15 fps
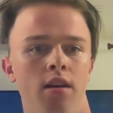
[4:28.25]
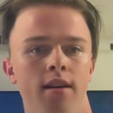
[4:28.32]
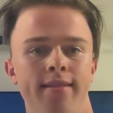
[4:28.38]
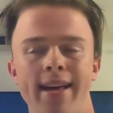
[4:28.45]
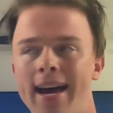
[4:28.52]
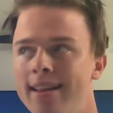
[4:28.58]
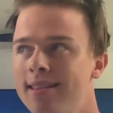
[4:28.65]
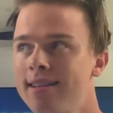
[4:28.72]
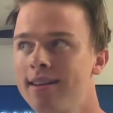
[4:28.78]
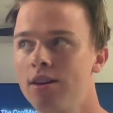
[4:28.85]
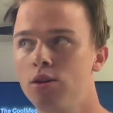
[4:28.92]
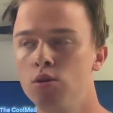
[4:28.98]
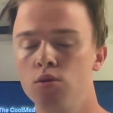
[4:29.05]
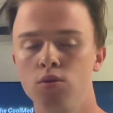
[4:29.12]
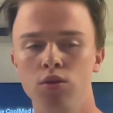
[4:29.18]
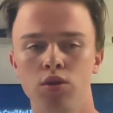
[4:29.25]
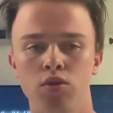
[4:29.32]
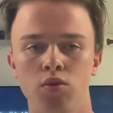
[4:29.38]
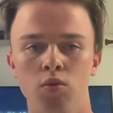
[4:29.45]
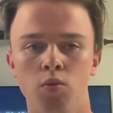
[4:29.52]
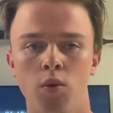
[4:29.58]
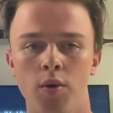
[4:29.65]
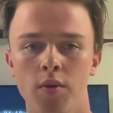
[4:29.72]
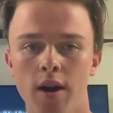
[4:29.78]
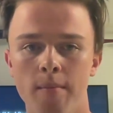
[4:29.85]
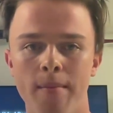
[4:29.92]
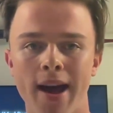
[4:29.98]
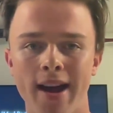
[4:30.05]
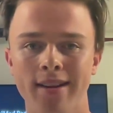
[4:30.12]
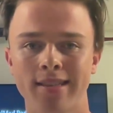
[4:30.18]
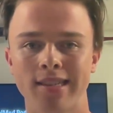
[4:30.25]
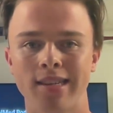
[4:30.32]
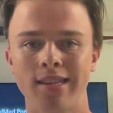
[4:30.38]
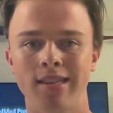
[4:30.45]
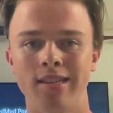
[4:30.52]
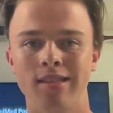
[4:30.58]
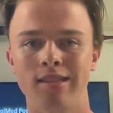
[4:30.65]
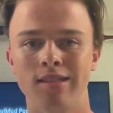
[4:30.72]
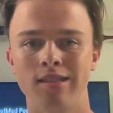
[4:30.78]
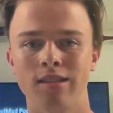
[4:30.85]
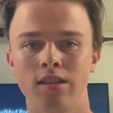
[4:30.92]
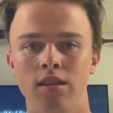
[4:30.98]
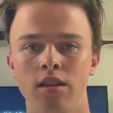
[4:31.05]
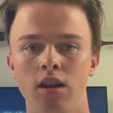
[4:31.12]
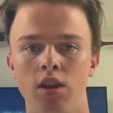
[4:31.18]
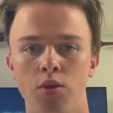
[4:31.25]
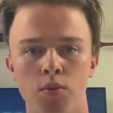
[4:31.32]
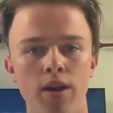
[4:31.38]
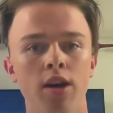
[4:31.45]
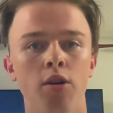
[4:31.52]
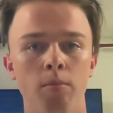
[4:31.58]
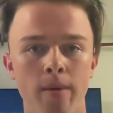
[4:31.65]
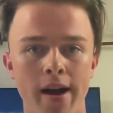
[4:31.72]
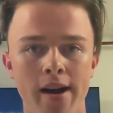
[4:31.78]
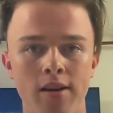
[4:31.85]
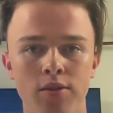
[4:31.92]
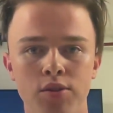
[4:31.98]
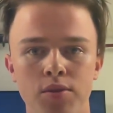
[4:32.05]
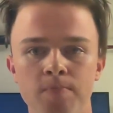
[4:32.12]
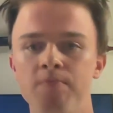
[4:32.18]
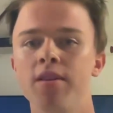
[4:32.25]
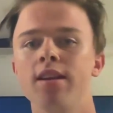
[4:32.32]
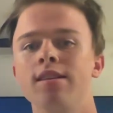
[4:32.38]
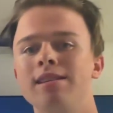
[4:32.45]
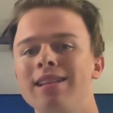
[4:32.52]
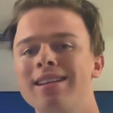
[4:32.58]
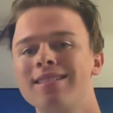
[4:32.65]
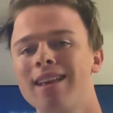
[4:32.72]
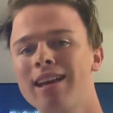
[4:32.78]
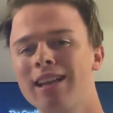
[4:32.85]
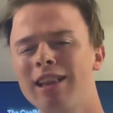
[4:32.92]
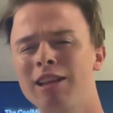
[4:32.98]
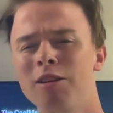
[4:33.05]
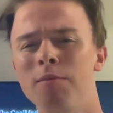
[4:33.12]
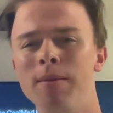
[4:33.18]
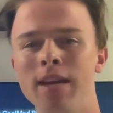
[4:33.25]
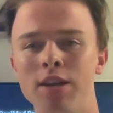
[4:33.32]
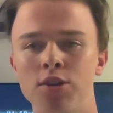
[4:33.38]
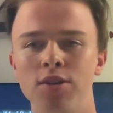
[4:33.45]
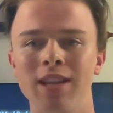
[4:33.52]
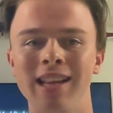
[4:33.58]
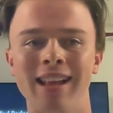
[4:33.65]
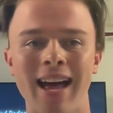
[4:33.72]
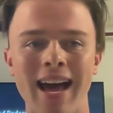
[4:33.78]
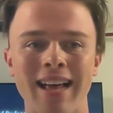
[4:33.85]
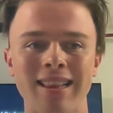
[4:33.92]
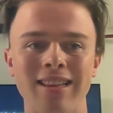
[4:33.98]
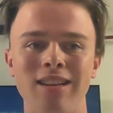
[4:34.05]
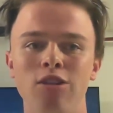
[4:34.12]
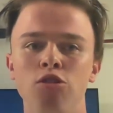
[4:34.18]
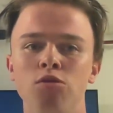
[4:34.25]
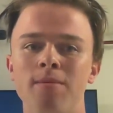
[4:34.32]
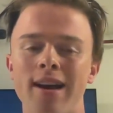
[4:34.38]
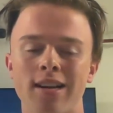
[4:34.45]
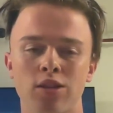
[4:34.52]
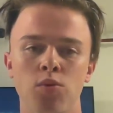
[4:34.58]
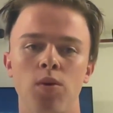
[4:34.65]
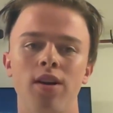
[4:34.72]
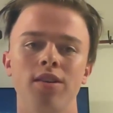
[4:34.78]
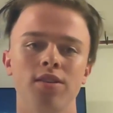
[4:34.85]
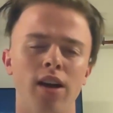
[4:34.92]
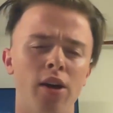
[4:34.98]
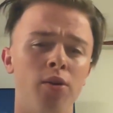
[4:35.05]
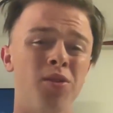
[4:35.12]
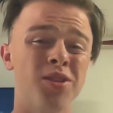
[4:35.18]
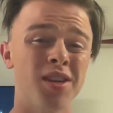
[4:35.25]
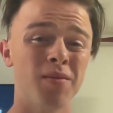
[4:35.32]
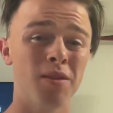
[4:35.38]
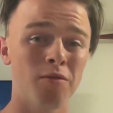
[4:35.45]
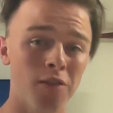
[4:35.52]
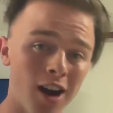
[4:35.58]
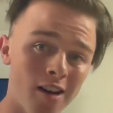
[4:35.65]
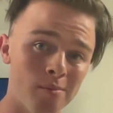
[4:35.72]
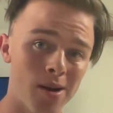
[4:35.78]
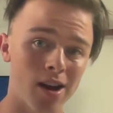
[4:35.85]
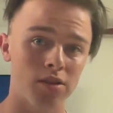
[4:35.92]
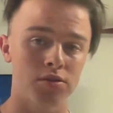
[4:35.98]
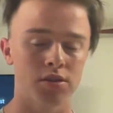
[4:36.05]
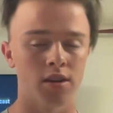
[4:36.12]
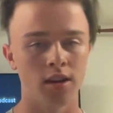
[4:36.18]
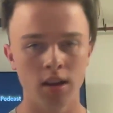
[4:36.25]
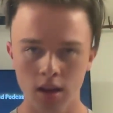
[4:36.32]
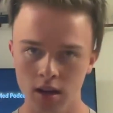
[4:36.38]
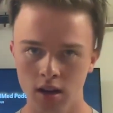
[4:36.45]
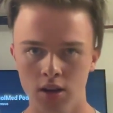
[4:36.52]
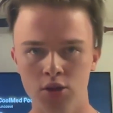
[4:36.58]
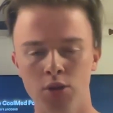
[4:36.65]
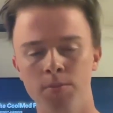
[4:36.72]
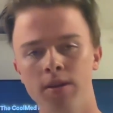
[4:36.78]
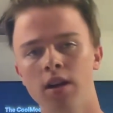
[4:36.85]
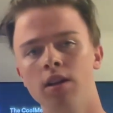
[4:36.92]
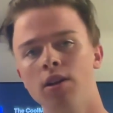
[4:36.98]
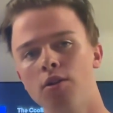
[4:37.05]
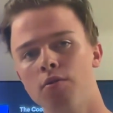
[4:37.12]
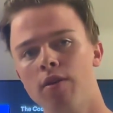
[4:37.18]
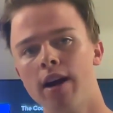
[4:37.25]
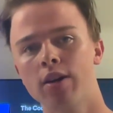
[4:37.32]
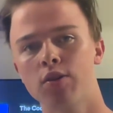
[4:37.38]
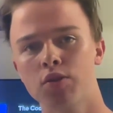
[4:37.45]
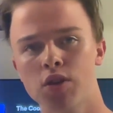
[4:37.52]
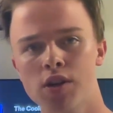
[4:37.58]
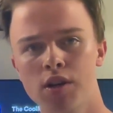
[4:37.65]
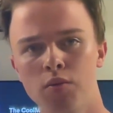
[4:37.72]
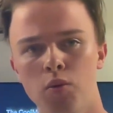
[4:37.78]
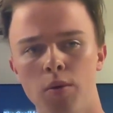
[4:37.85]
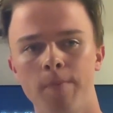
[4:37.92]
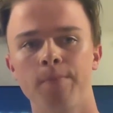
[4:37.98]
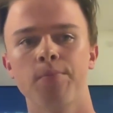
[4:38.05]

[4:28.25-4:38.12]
The athlete whose 1 rep max is 300 pounds is less likely to be injured than the athlete whose max squat is 175 pounds, assuming all other factors are equal.